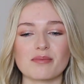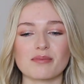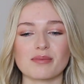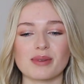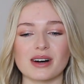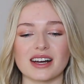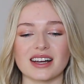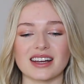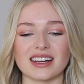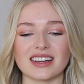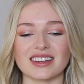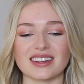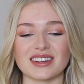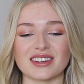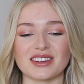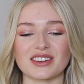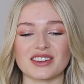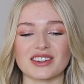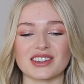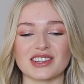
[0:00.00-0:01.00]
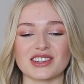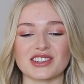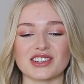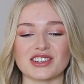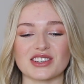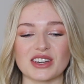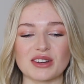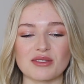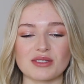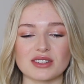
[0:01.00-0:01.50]
But
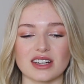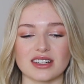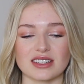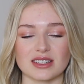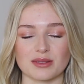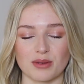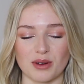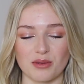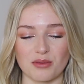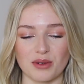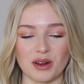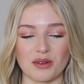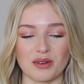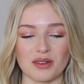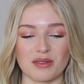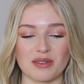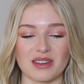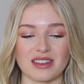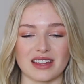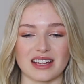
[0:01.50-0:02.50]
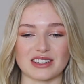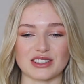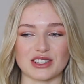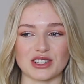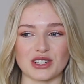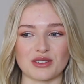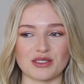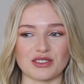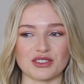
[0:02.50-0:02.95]
she was on spring break with me then too,